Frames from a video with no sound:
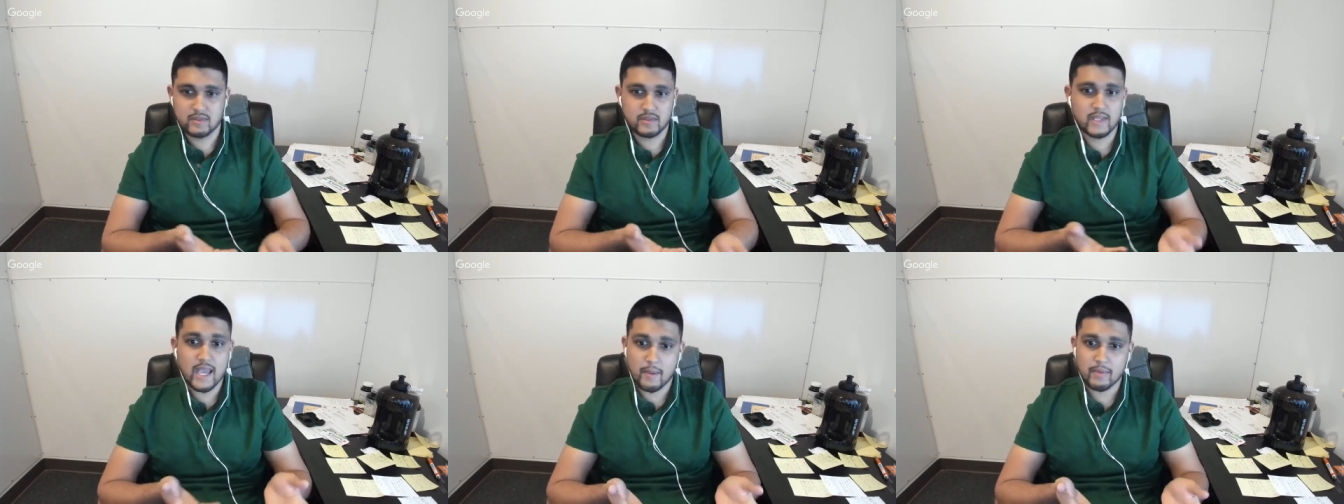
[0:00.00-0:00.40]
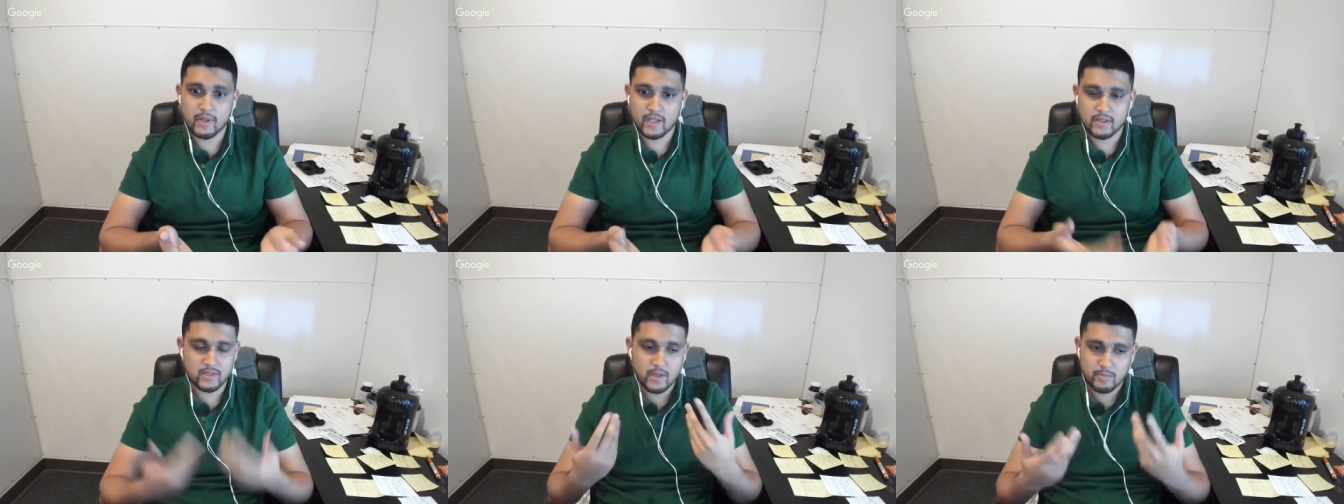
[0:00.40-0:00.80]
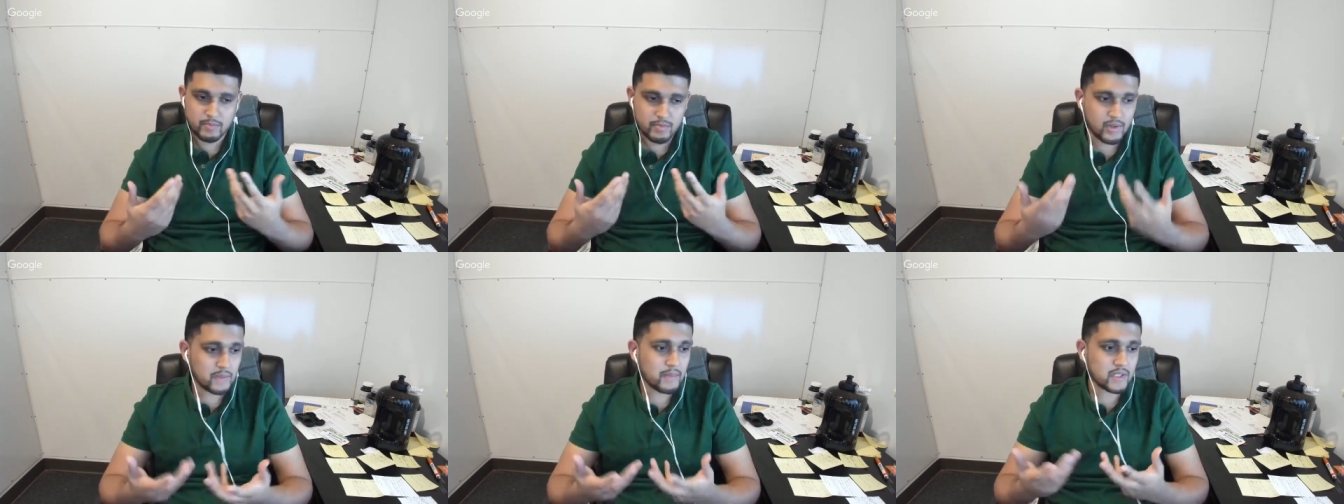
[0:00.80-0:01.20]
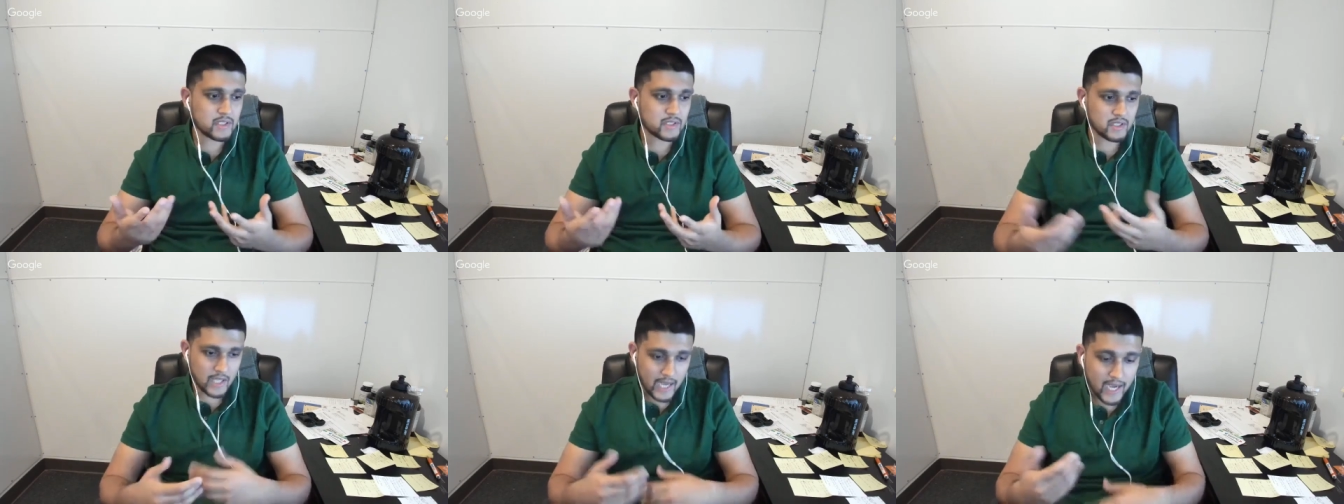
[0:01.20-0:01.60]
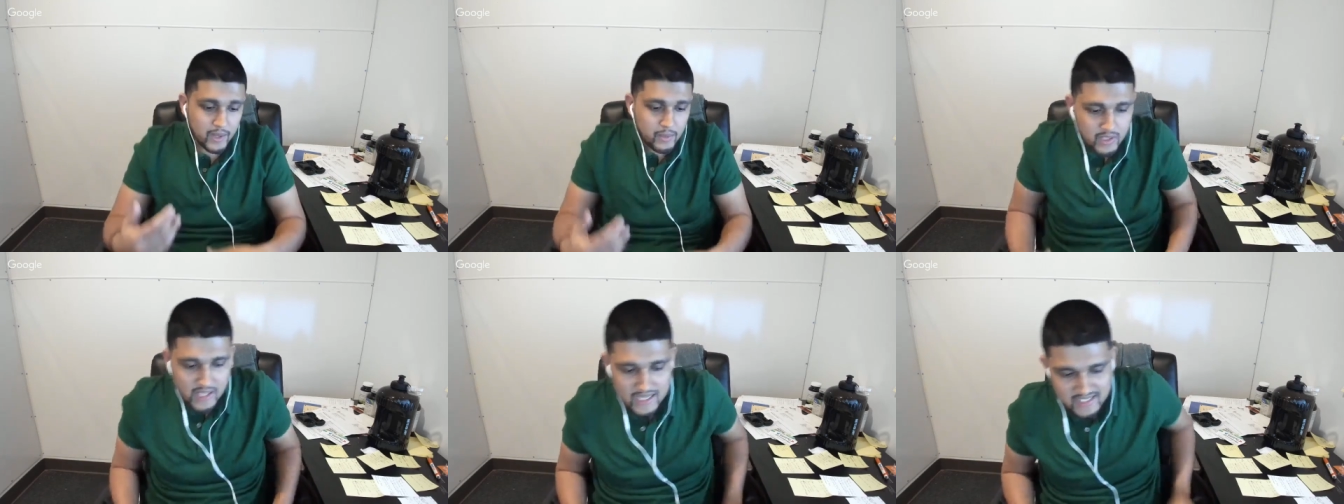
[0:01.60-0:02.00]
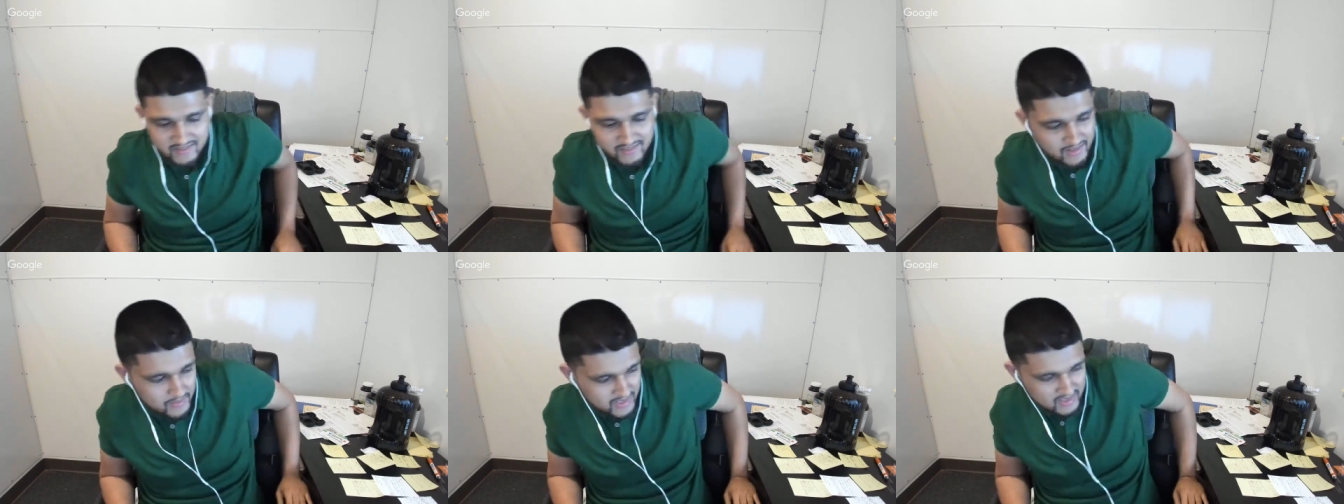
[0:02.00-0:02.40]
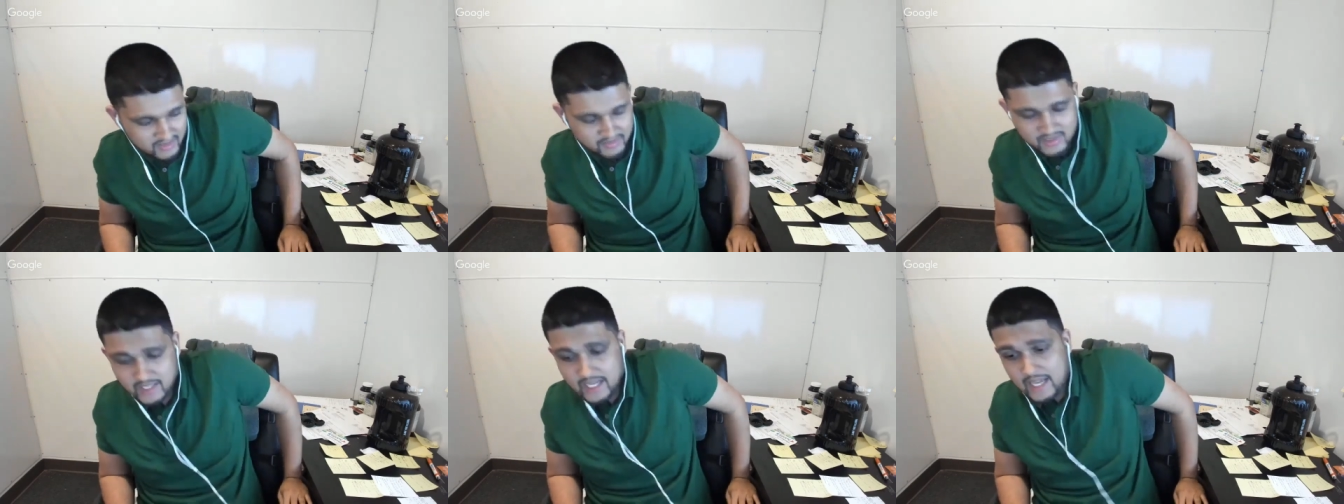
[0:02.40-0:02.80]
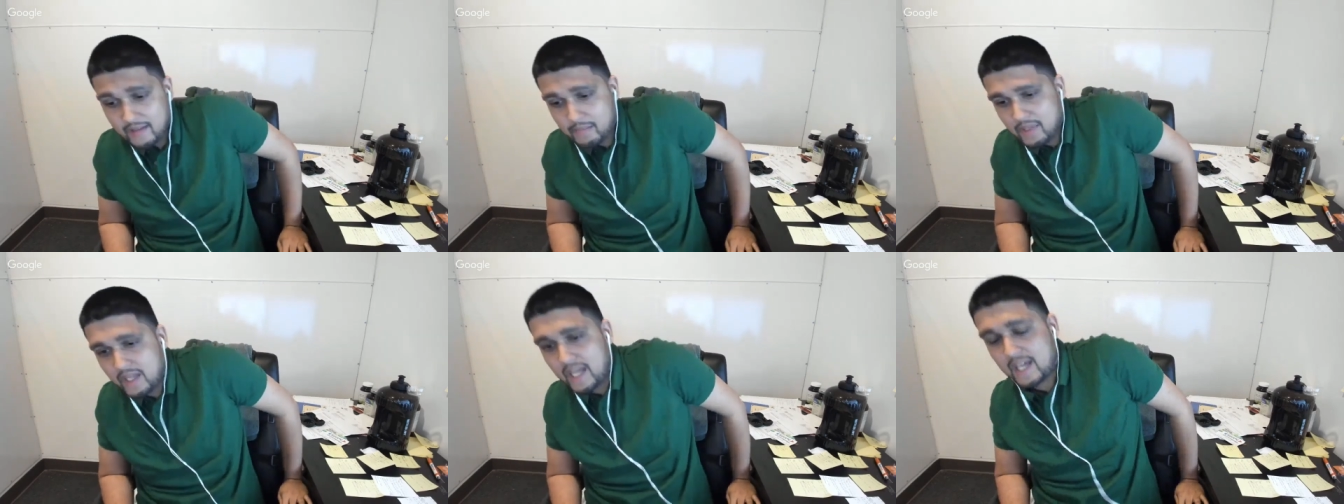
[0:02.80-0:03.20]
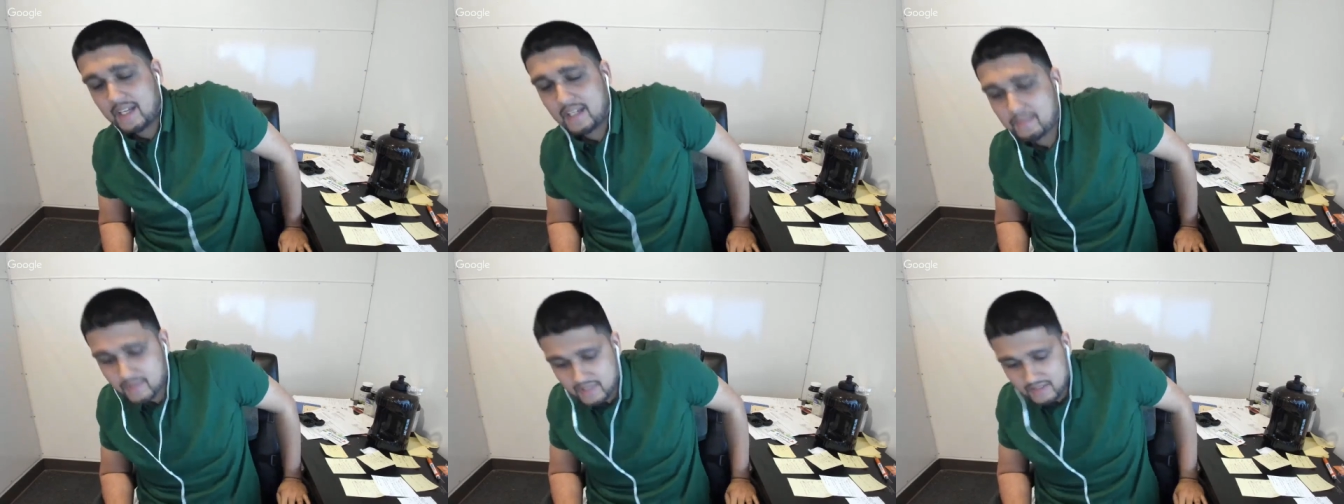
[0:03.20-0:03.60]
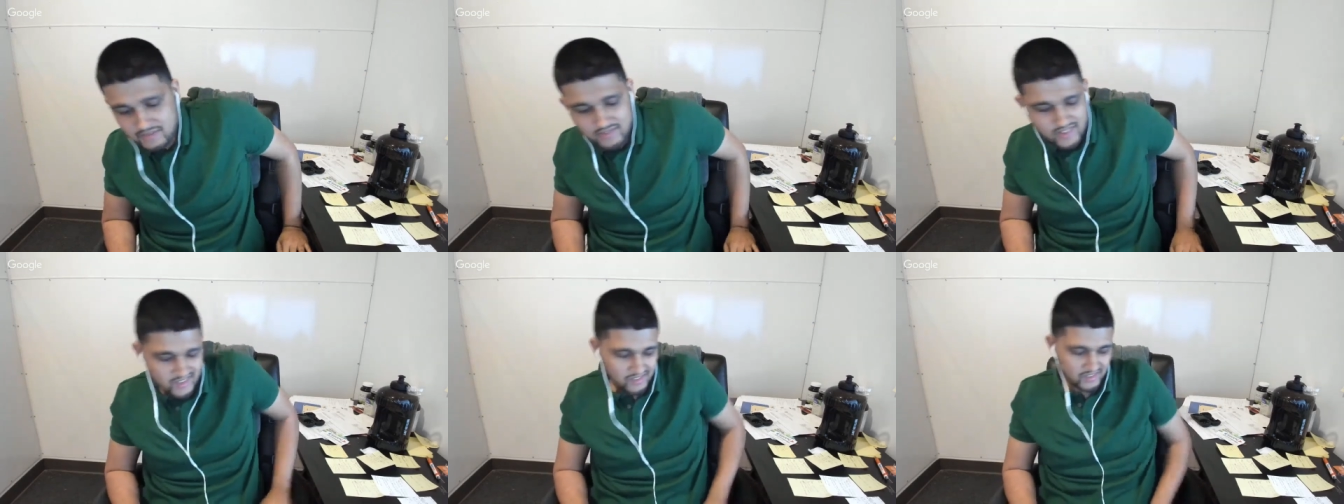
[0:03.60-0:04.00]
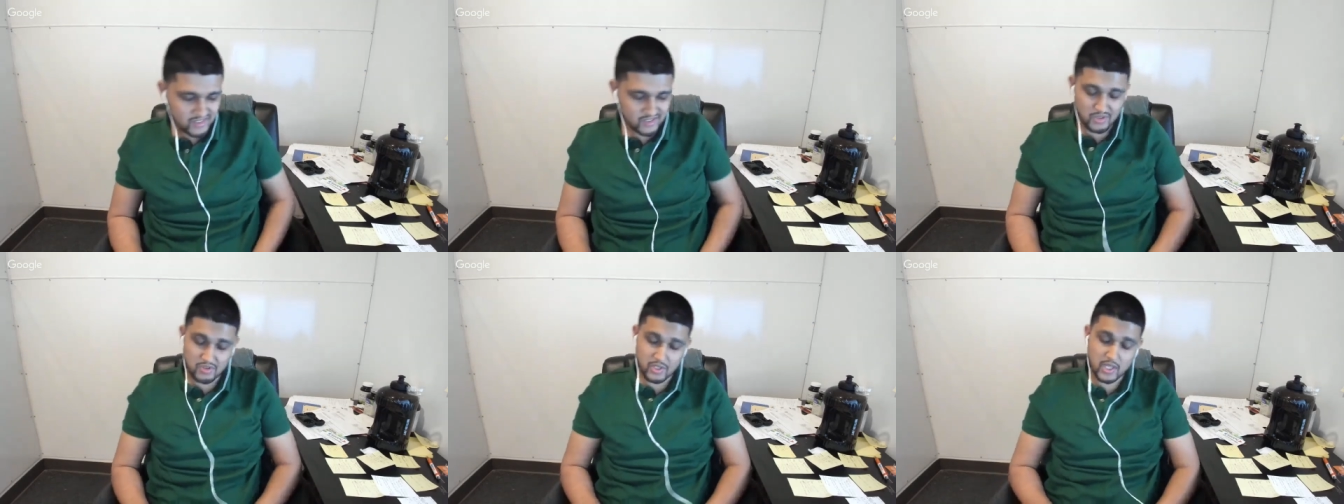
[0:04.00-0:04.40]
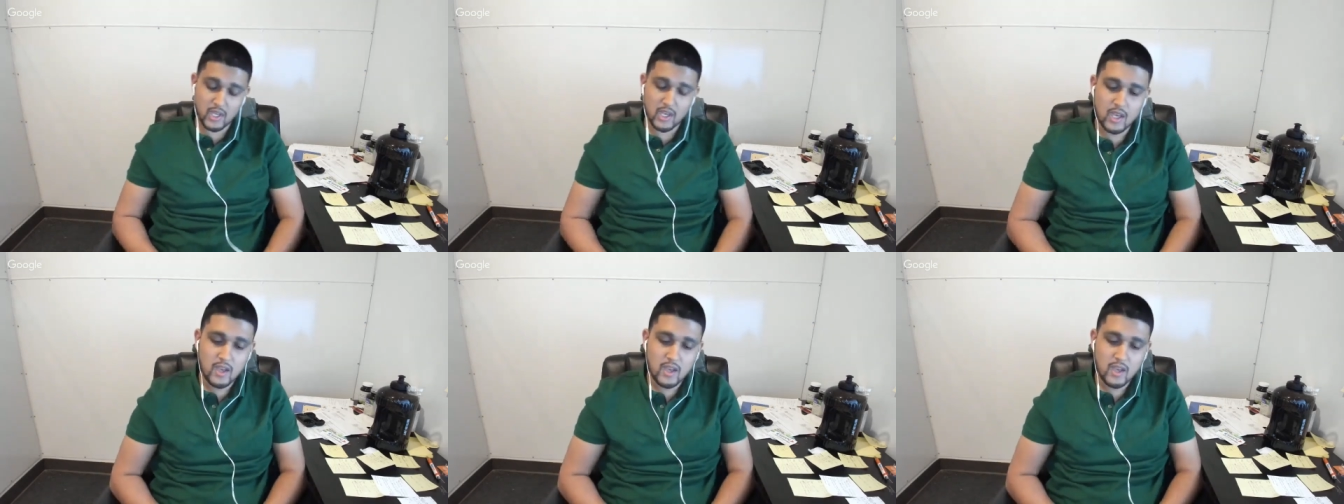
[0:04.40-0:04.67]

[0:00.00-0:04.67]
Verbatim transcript: gambling. So I'm pretty much, I would classify myself as a gambling addict, but that's for another story.